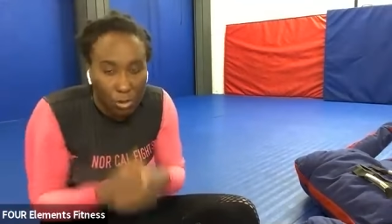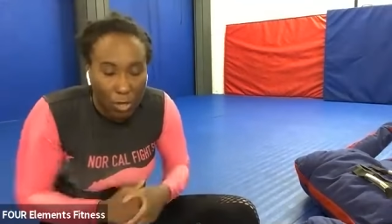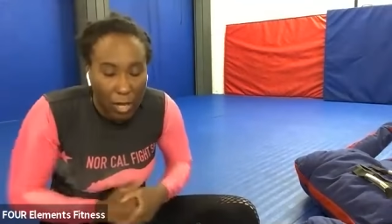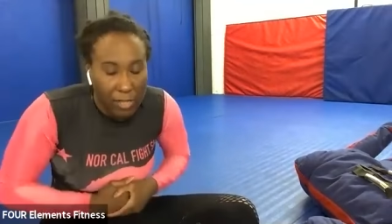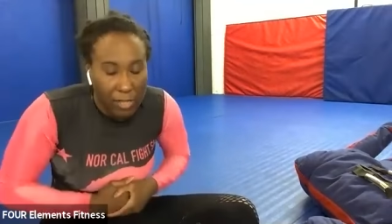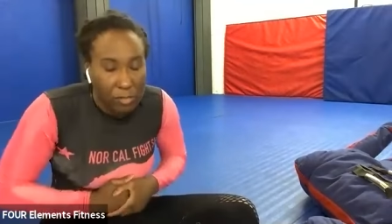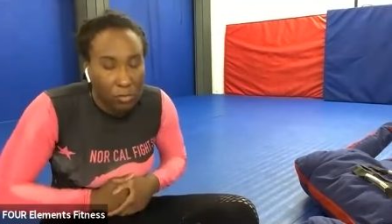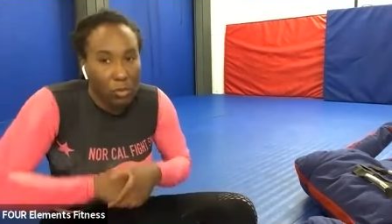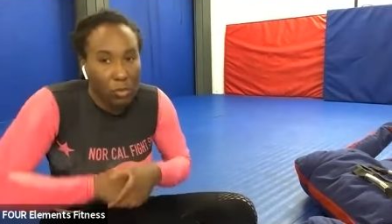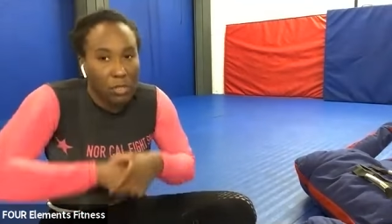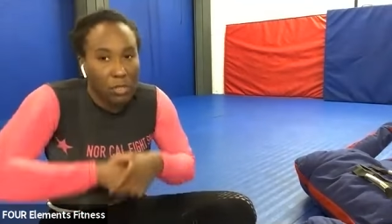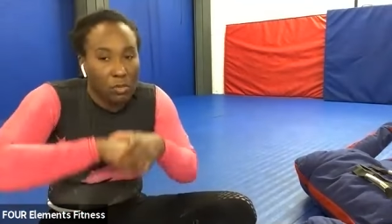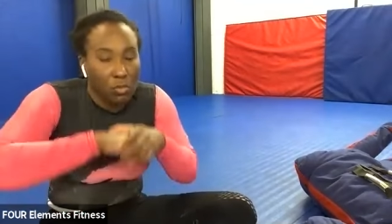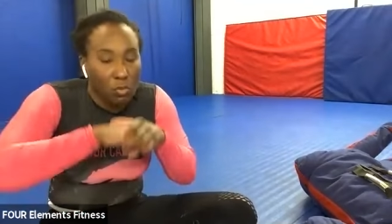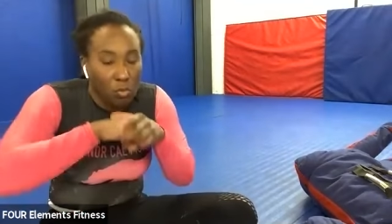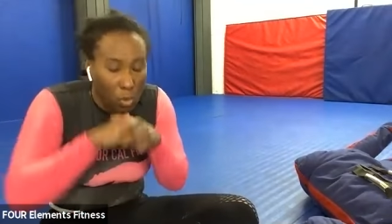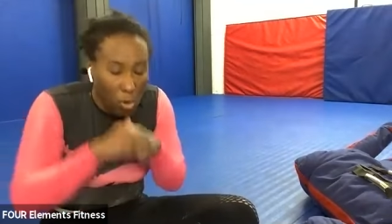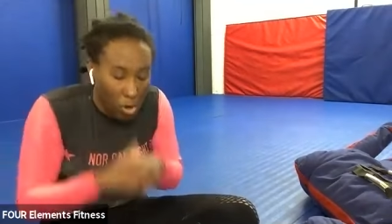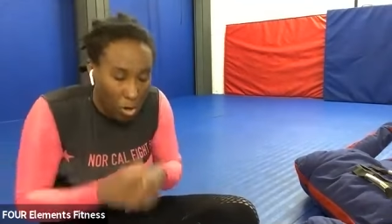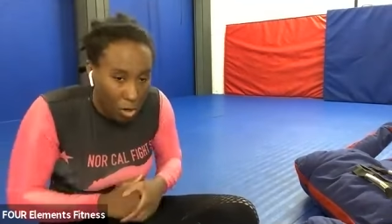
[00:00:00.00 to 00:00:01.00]
you guys want to
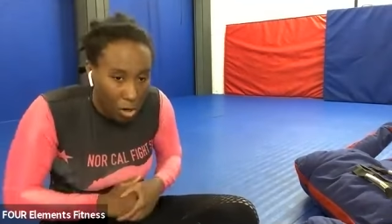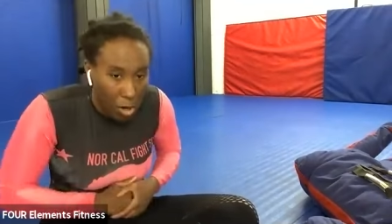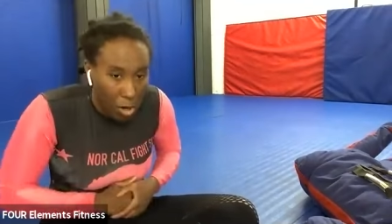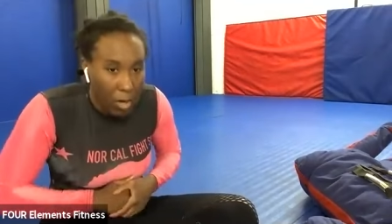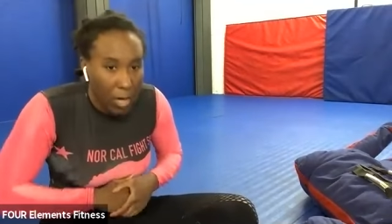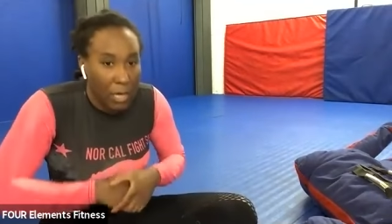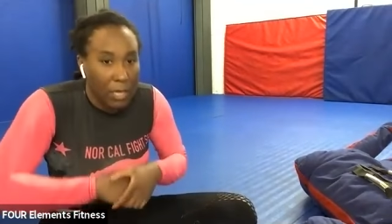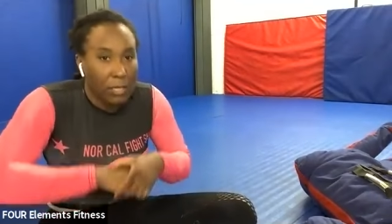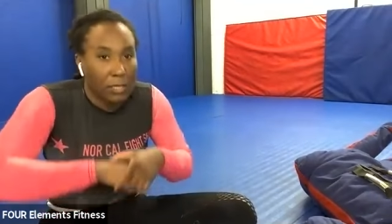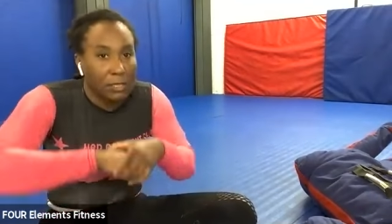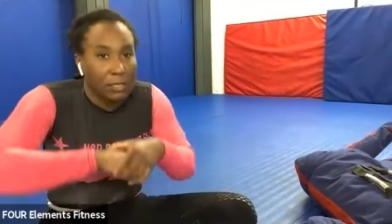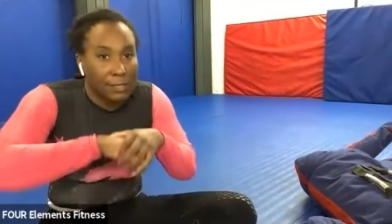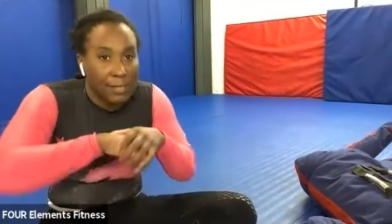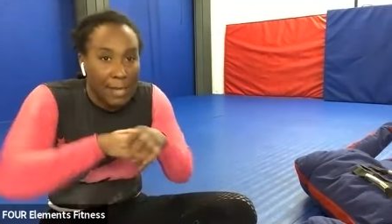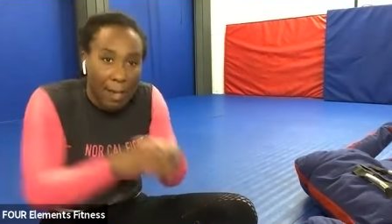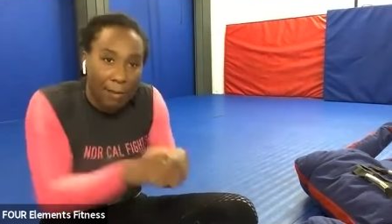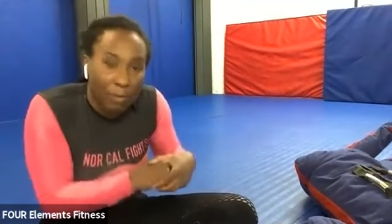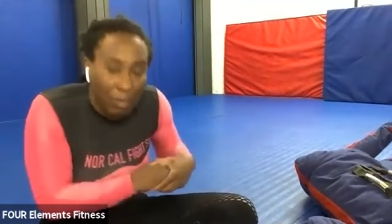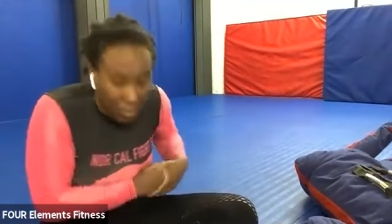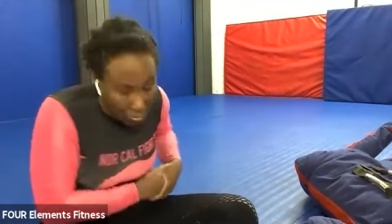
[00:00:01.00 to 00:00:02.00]
work on
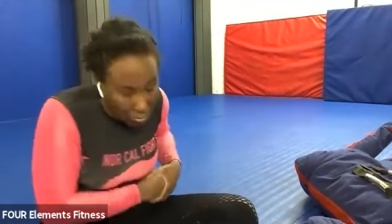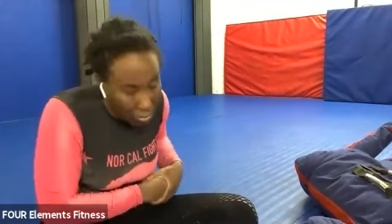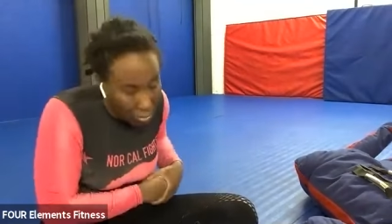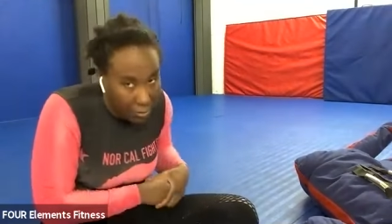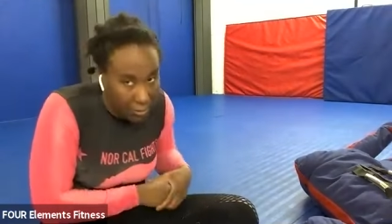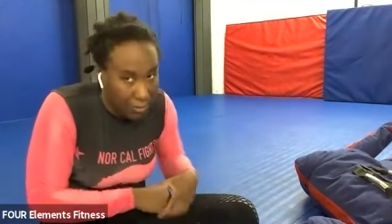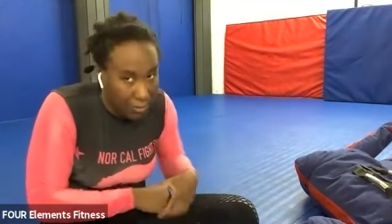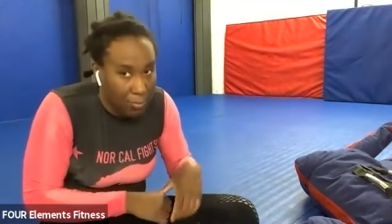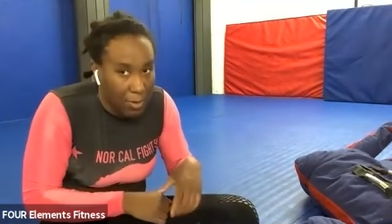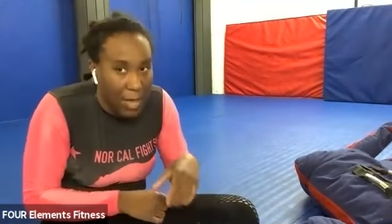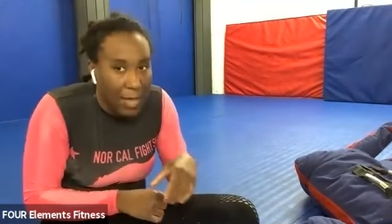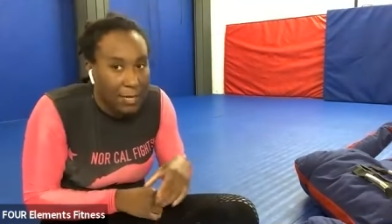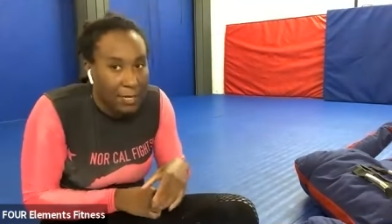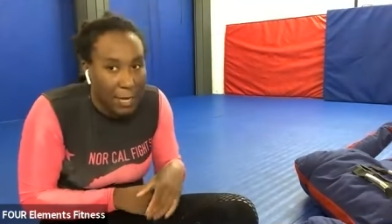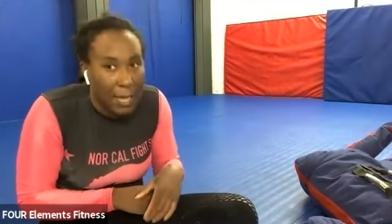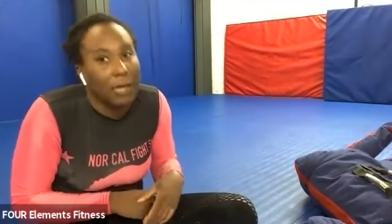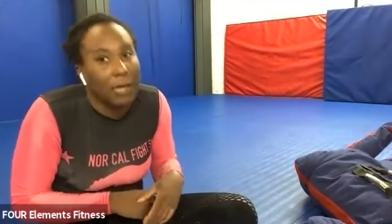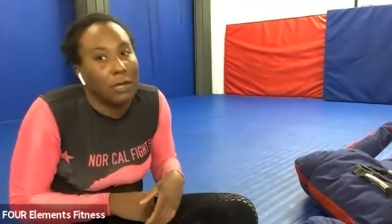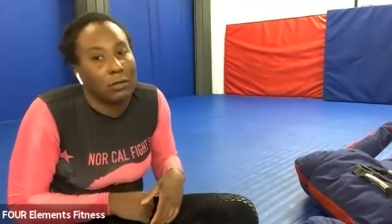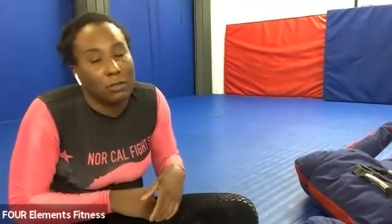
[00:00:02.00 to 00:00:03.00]
snapping the person back
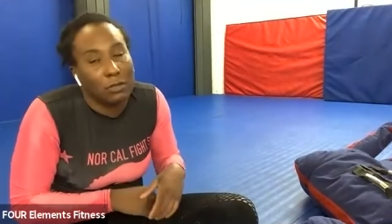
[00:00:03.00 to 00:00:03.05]
down,